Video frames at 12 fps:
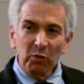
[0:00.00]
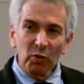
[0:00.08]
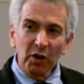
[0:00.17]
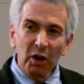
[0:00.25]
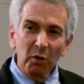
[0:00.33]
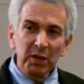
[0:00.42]

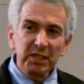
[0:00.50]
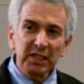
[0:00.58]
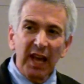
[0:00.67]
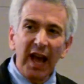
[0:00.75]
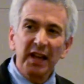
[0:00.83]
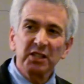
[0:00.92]
But what
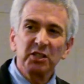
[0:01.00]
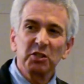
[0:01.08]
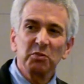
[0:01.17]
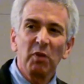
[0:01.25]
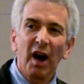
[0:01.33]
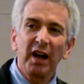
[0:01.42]
always
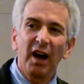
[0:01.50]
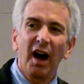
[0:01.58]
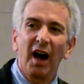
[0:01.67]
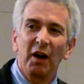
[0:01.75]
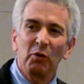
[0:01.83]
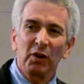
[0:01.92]
catches
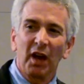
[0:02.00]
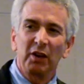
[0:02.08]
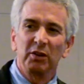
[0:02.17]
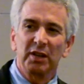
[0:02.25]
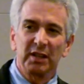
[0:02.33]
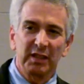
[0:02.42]
my eye when
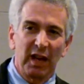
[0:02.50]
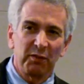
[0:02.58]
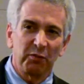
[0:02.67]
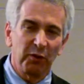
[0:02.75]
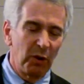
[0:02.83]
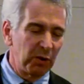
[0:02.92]
I look at
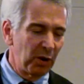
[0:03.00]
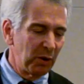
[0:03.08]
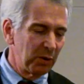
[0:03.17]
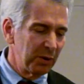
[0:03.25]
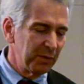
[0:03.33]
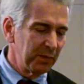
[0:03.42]
that
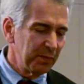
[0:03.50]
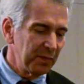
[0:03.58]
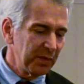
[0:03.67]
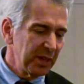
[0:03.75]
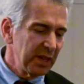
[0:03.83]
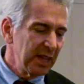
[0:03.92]
photo
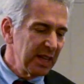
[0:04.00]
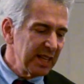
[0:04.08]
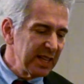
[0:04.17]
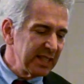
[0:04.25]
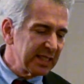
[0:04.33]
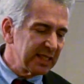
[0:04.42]

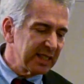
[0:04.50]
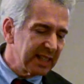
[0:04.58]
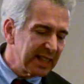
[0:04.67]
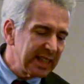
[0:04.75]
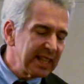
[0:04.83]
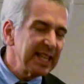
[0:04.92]
is
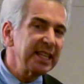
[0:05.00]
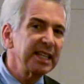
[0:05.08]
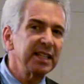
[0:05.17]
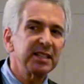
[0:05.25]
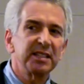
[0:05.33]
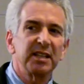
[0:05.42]
the
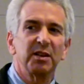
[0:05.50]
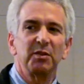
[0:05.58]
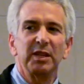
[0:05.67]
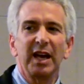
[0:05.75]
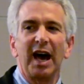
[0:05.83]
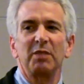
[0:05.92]
thinness
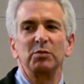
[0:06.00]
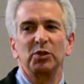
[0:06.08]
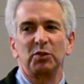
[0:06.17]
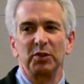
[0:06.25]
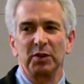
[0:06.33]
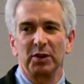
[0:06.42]
of the
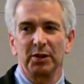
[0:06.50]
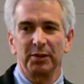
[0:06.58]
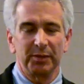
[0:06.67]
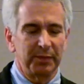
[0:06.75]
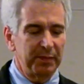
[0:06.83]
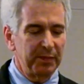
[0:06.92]
atmosphere.